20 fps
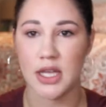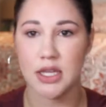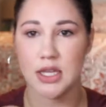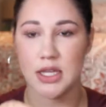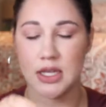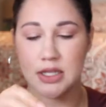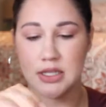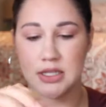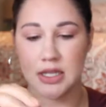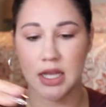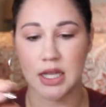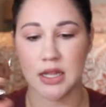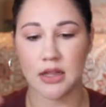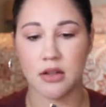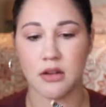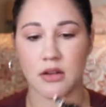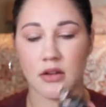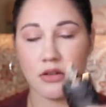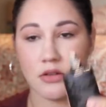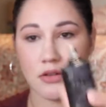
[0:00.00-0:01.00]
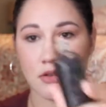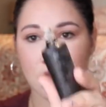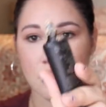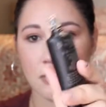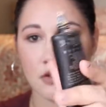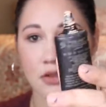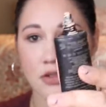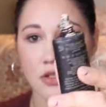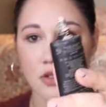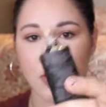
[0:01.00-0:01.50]
It is a little
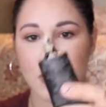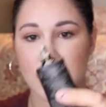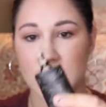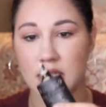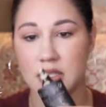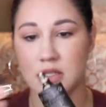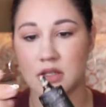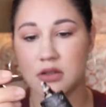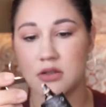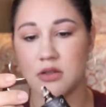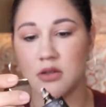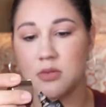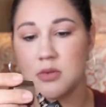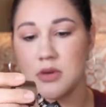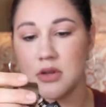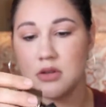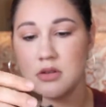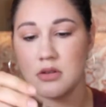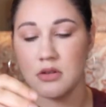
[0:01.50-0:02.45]
squeezy tube,